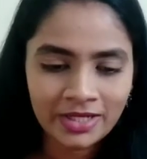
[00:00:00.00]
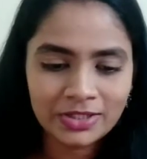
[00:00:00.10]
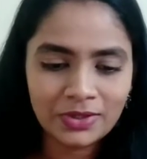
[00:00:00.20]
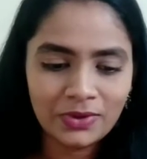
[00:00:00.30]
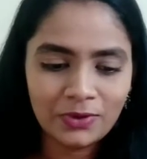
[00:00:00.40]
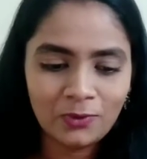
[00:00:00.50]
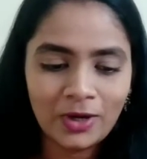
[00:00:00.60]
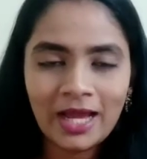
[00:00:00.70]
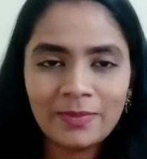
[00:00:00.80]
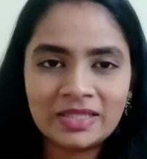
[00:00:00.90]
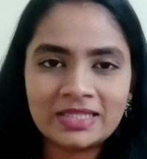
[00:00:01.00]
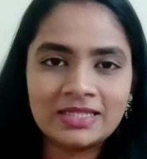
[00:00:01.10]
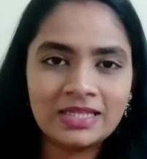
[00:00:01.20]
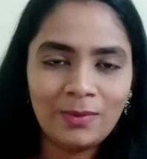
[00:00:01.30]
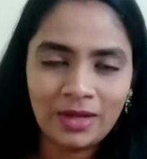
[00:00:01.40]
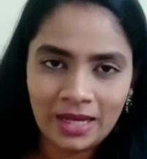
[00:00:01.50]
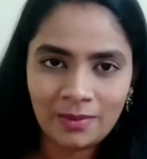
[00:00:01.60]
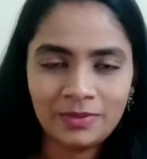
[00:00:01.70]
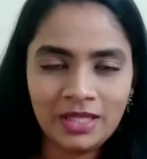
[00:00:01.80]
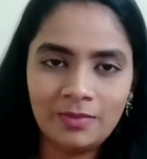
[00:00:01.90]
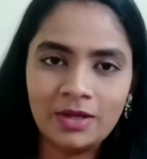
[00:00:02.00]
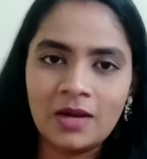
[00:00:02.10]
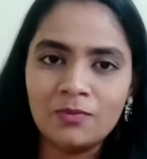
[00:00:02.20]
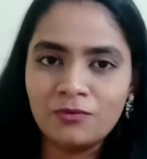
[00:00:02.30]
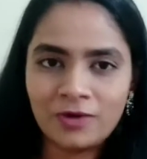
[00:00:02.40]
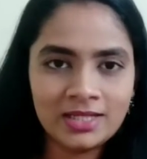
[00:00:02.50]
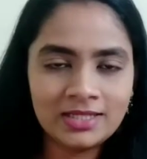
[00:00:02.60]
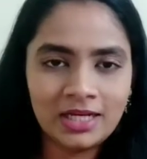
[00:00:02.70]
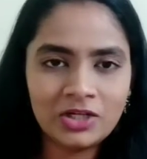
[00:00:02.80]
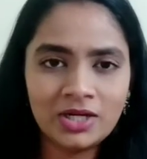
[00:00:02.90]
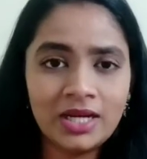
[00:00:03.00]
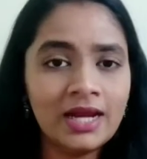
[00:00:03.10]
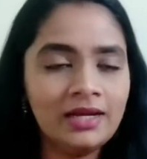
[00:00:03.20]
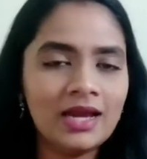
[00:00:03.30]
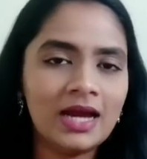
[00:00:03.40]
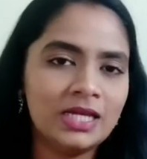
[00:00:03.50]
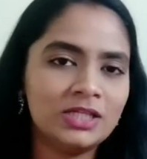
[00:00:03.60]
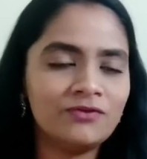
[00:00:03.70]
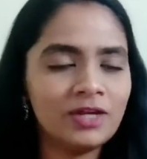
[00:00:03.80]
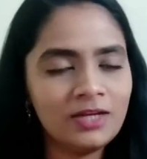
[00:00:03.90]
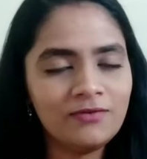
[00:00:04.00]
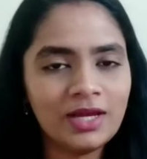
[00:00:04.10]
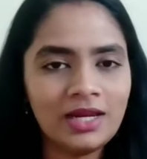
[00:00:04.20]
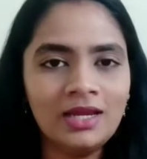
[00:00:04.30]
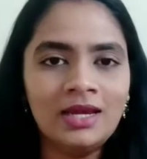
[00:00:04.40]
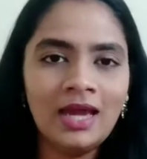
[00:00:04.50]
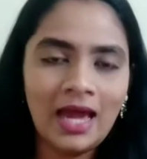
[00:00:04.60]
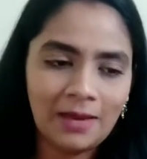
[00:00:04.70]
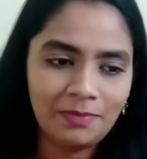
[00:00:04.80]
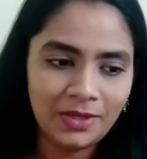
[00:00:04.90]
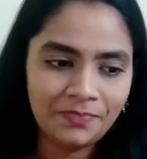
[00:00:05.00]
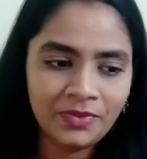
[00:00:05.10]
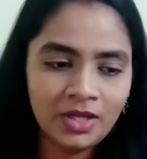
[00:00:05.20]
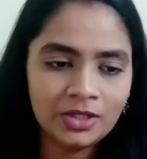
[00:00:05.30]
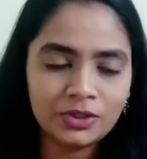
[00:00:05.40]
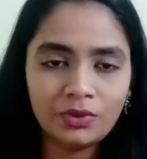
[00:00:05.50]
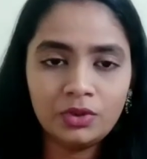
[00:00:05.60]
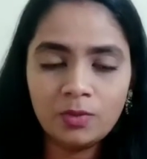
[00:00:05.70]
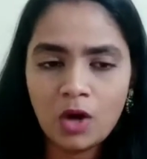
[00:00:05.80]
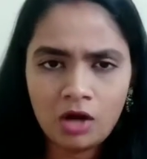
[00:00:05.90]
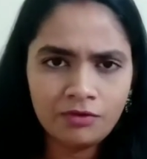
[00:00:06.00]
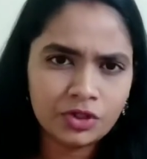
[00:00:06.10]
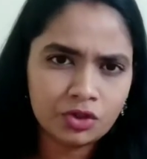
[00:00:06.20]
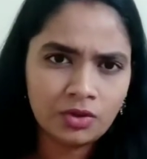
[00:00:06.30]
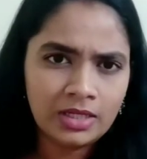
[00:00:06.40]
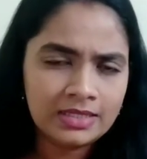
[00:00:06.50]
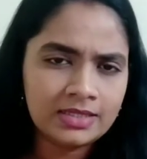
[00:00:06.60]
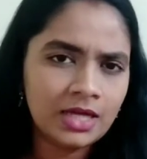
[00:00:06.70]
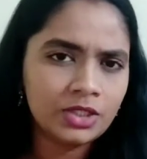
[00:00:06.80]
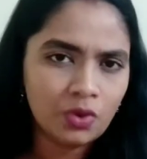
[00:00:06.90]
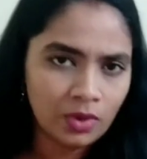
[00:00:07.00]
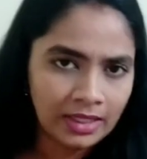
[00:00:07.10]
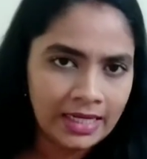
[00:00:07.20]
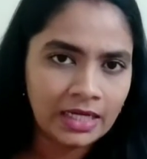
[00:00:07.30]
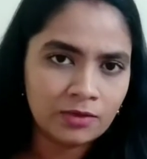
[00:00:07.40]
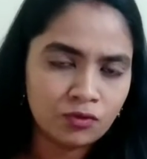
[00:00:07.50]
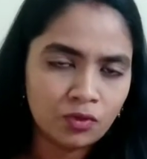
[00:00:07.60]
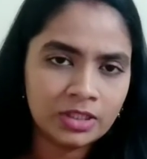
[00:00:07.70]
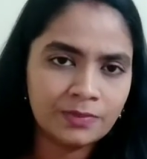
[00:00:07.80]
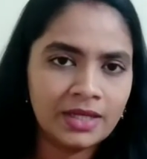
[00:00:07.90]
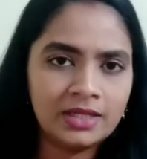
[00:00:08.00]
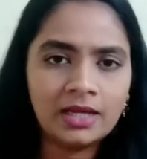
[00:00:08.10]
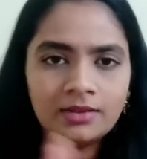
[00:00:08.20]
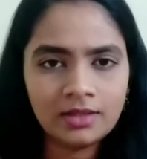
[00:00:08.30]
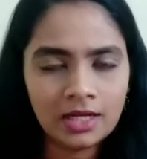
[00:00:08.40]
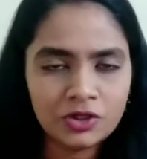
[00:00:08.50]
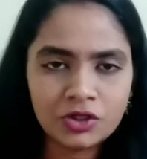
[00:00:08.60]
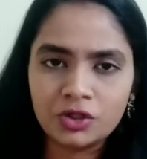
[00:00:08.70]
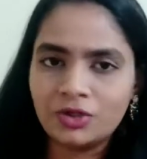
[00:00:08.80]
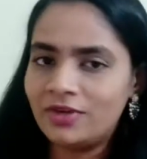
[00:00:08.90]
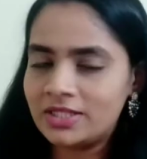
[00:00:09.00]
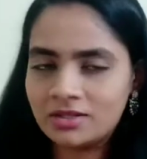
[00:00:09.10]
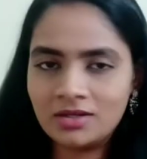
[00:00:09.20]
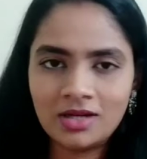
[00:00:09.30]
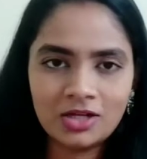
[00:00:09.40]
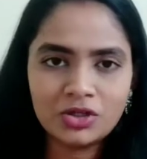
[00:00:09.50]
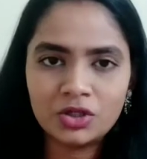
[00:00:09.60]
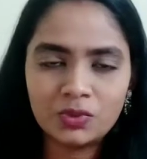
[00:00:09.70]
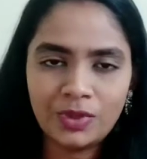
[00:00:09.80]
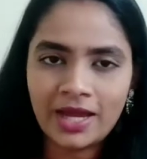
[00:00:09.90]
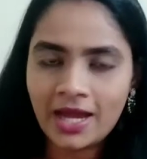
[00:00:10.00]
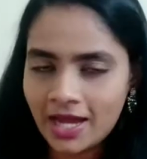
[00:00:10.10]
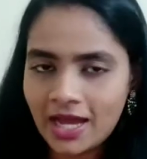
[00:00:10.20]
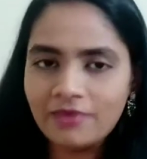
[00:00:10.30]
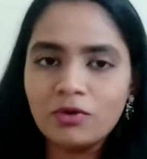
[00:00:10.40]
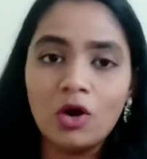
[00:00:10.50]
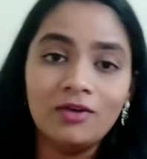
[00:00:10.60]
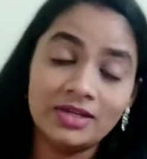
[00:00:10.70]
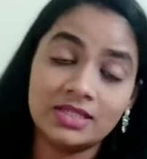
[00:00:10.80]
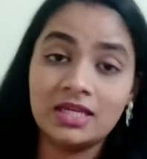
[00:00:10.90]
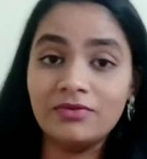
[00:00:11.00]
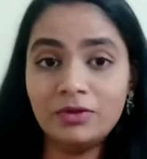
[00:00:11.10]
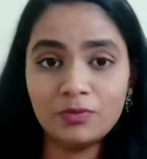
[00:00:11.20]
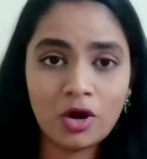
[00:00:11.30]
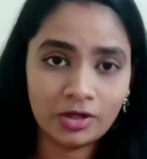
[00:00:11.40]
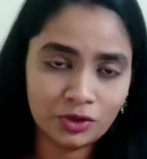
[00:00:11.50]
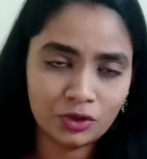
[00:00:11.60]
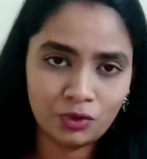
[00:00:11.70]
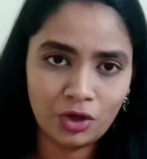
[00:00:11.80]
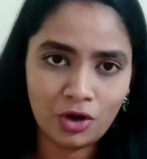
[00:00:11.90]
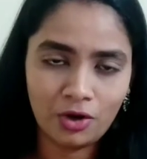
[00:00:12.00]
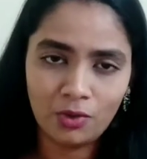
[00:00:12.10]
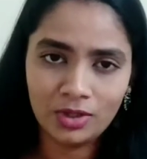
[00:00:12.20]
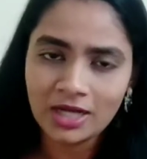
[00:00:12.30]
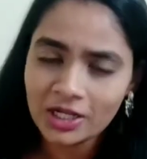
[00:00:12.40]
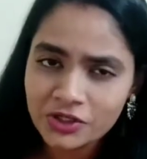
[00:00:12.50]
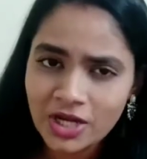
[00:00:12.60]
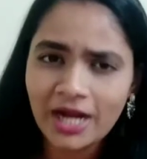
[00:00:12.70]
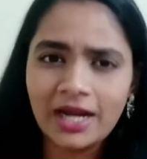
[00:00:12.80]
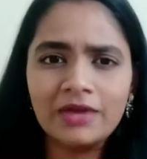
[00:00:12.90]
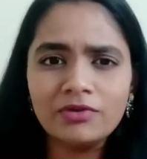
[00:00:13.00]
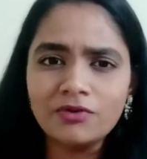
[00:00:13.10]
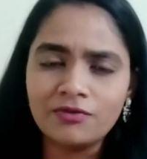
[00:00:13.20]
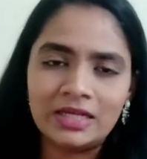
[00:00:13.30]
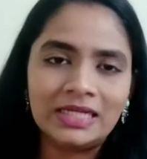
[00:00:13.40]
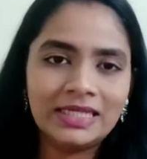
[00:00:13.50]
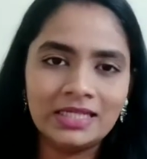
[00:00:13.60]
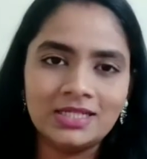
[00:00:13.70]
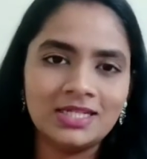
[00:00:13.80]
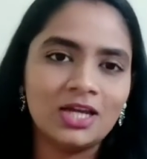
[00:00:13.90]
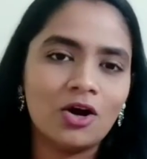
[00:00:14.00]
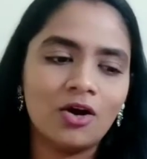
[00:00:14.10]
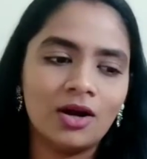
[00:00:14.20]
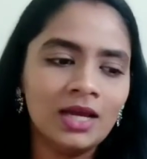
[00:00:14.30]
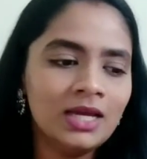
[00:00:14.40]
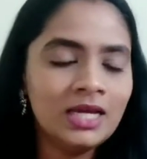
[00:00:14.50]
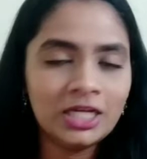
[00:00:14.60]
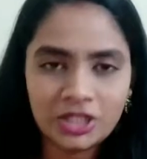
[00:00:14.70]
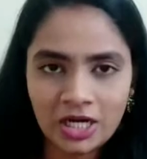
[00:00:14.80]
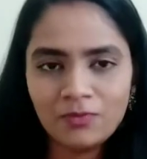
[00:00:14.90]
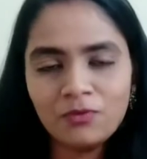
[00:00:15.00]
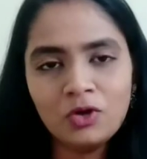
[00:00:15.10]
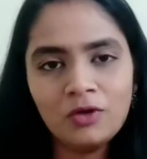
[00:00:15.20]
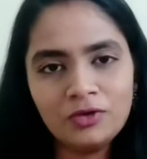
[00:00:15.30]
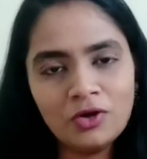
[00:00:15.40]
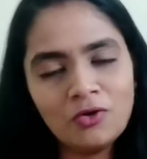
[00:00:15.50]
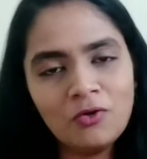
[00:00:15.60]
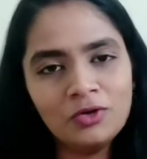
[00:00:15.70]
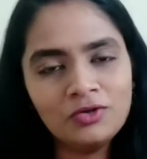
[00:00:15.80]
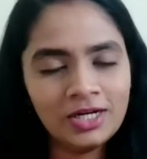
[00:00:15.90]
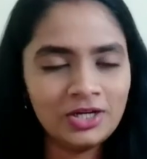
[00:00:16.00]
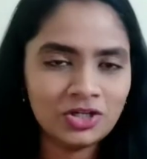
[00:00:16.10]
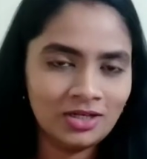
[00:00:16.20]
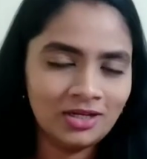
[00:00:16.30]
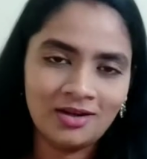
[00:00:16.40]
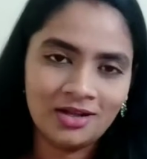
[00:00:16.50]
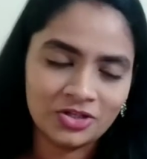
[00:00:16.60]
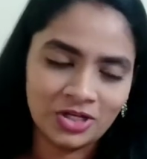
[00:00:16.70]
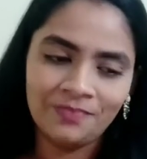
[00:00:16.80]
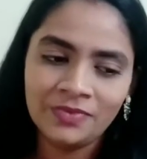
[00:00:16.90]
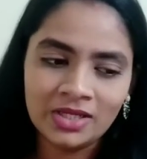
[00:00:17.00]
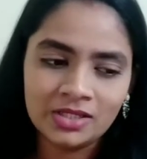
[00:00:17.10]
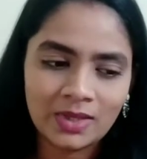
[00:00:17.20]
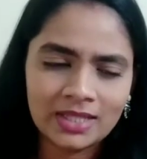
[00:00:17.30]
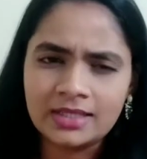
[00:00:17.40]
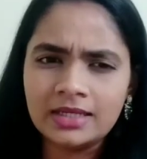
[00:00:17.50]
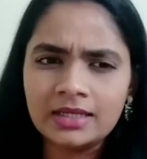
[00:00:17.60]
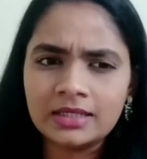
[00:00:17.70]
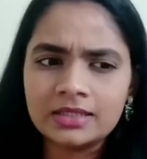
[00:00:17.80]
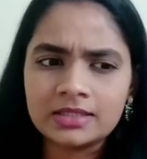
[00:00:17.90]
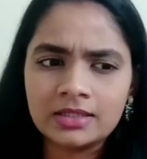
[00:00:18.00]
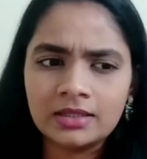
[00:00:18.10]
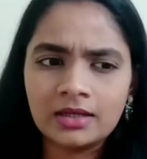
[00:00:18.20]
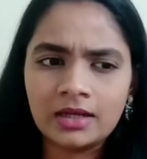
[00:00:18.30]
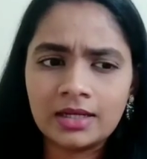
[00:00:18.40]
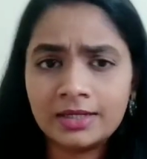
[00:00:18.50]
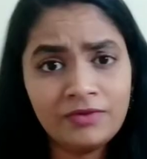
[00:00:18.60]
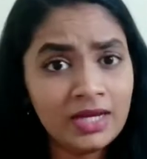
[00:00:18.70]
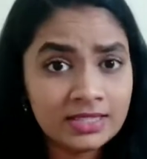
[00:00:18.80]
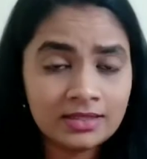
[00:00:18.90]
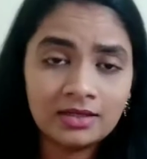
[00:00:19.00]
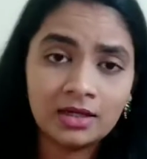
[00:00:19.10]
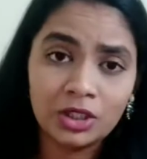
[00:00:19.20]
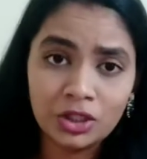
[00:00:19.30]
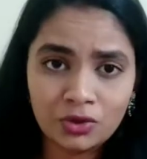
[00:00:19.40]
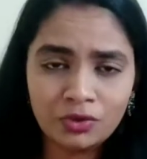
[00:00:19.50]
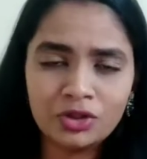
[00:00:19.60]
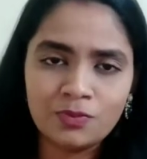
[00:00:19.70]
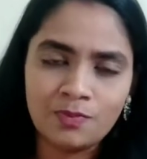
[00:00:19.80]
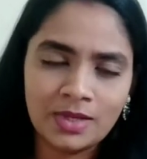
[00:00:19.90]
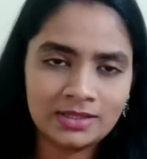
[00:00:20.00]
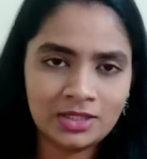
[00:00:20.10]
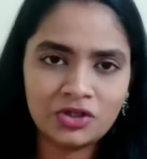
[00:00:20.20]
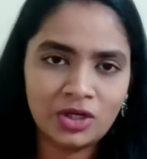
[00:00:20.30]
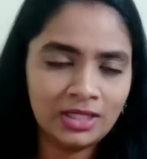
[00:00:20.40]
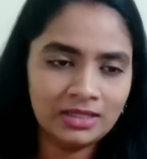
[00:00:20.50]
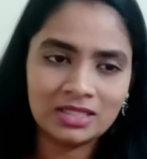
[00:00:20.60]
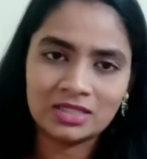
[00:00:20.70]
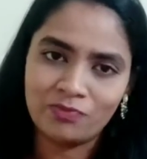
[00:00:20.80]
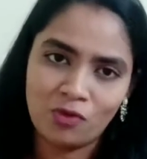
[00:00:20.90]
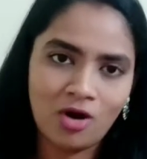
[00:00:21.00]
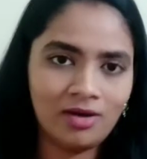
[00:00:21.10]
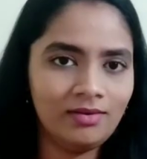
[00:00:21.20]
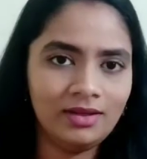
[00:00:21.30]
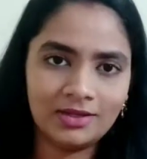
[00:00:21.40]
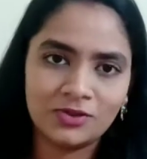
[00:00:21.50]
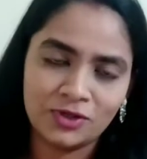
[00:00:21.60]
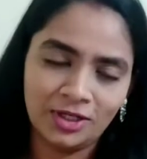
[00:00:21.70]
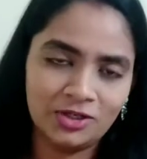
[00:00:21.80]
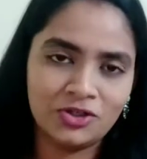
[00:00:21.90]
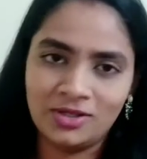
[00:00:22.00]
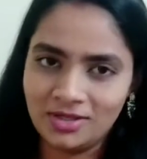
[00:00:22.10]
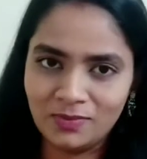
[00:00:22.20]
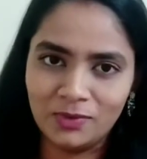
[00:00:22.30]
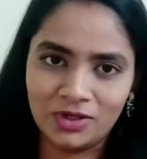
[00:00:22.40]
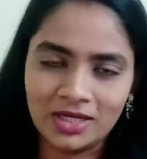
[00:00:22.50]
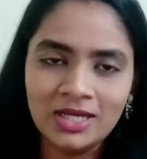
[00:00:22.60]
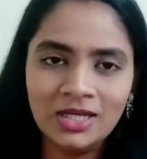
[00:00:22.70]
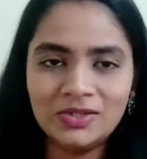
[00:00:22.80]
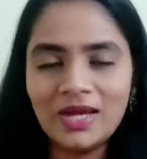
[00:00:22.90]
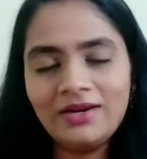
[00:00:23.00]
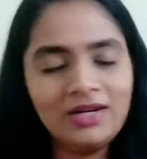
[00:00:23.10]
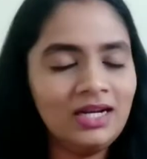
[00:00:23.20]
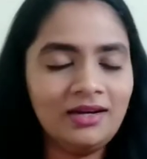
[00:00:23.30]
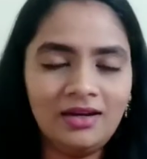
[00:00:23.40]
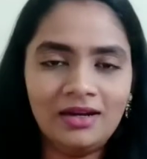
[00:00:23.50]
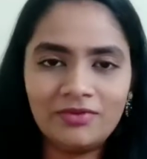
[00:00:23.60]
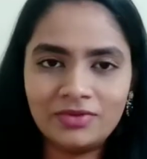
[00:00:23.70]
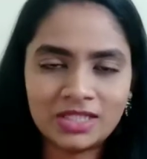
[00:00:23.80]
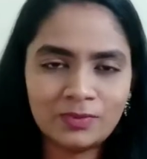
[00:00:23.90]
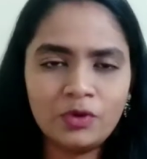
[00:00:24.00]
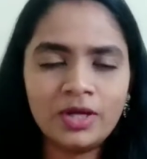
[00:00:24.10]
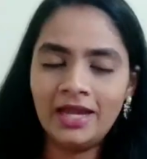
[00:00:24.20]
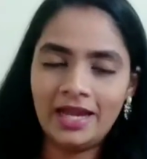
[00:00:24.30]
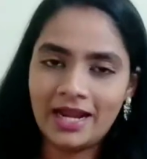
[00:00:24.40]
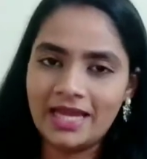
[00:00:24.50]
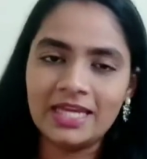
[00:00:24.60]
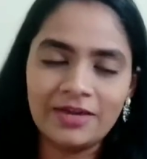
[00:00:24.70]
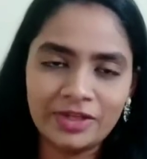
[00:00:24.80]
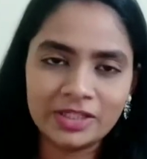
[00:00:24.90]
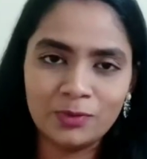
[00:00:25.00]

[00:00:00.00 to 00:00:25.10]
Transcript: So what happens is they become friends initially, and Yari is very happy. So the moral of the story is that don't get influenced by the other cultures, the Western cultures we have. Always give importance to your own culture, and never feel guilty or shameful of your own tradition and culture. So I think it conveys a huge message in this small illustrated children book. So I really love this book, and I gave this